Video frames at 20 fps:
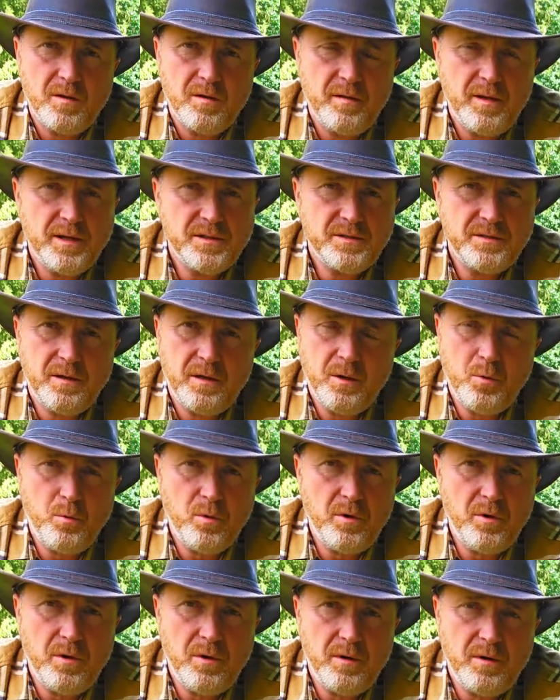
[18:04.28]
that's not a
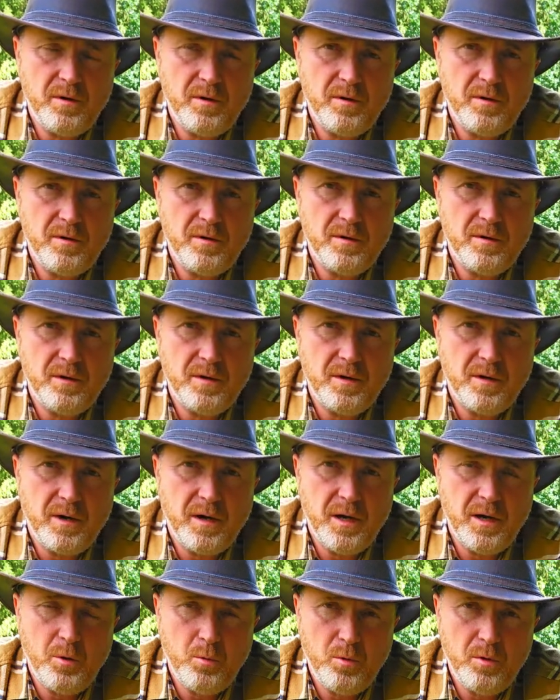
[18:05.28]
world
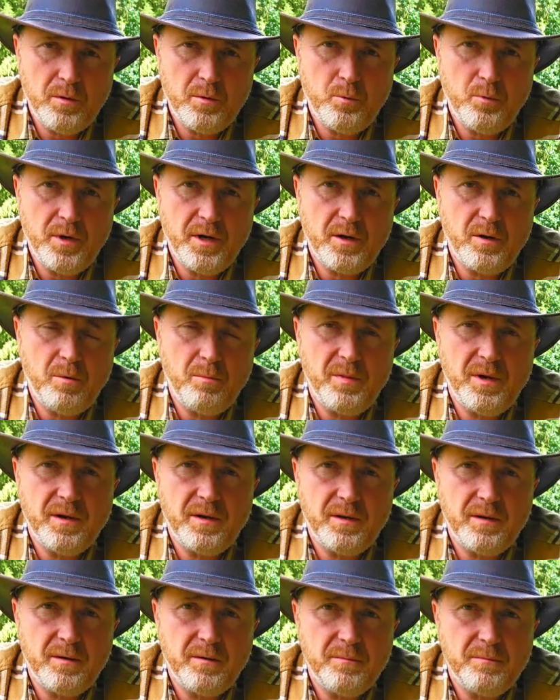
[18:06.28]
I would
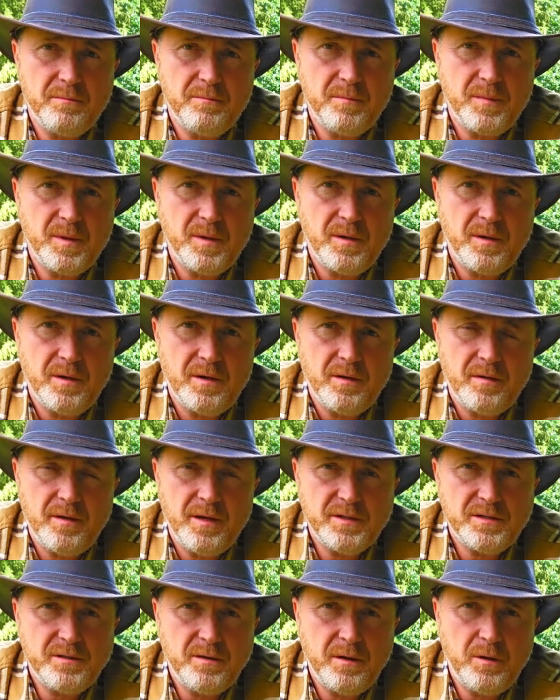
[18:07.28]
recommend.
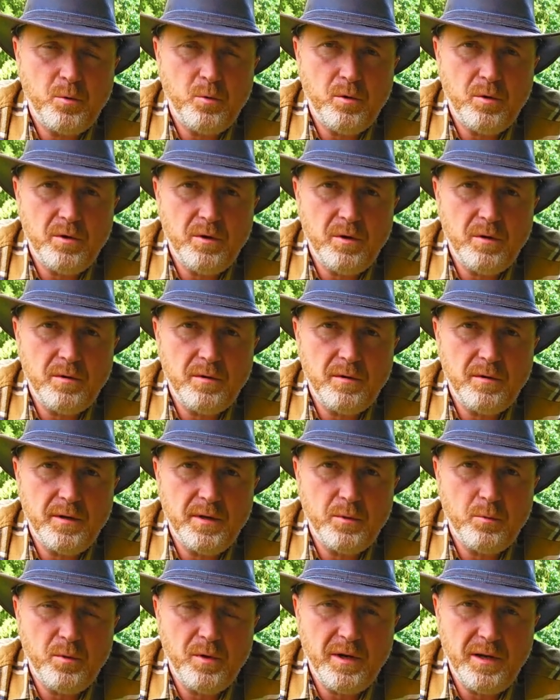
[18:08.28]
That's not a world
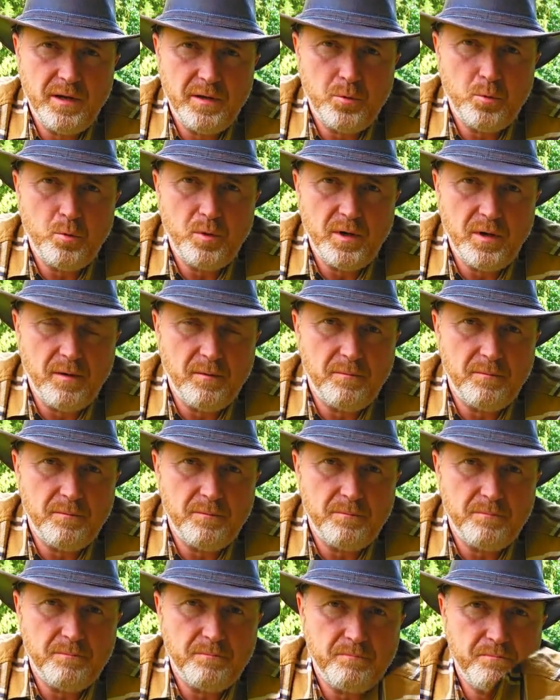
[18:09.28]
that will end well.
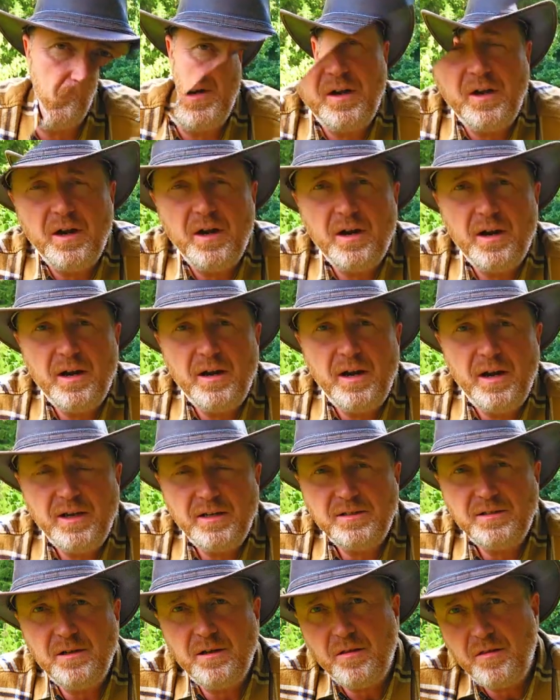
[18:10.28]
I
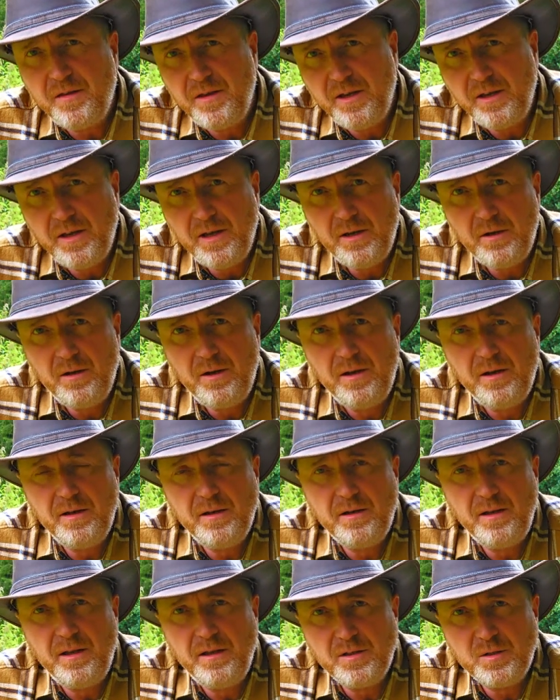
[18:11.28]
actually think
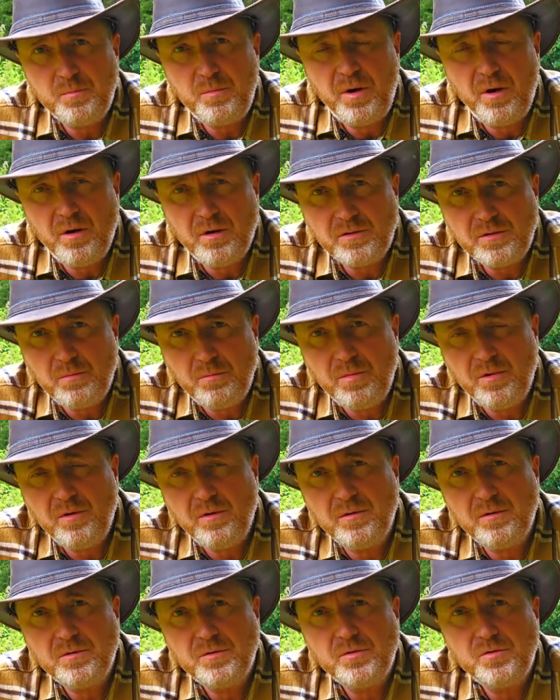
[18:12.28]
it is
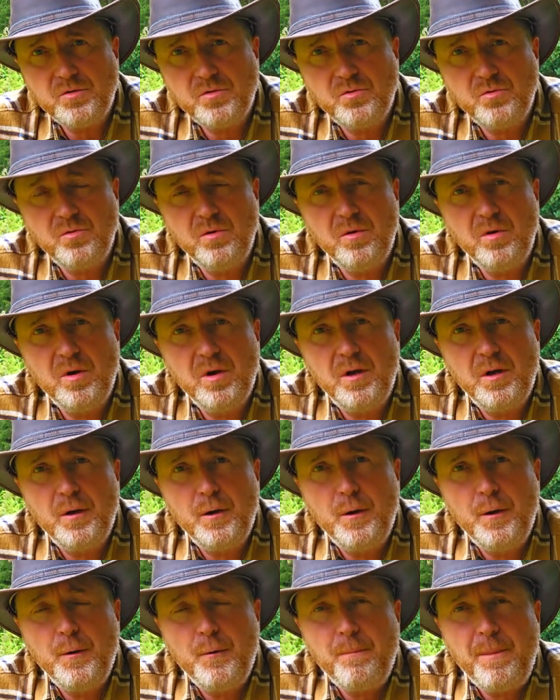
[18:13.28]
possible to
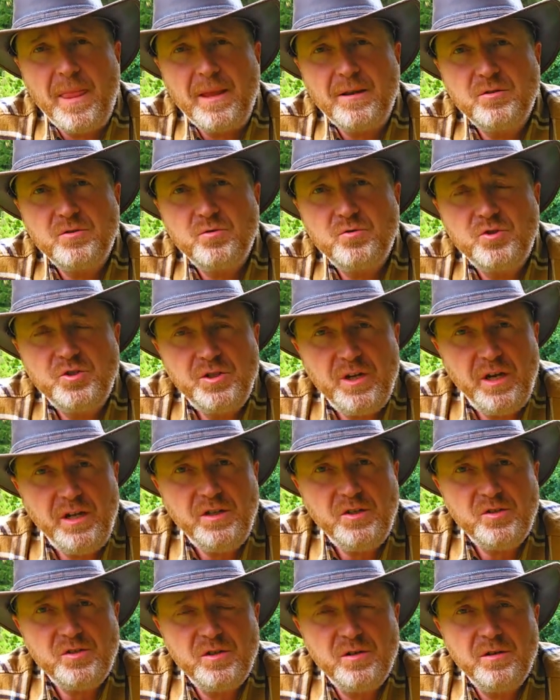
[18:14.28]

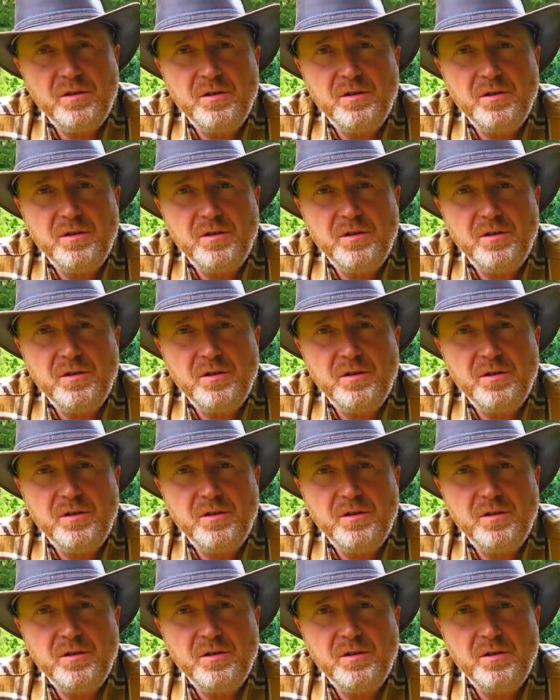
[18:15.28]
change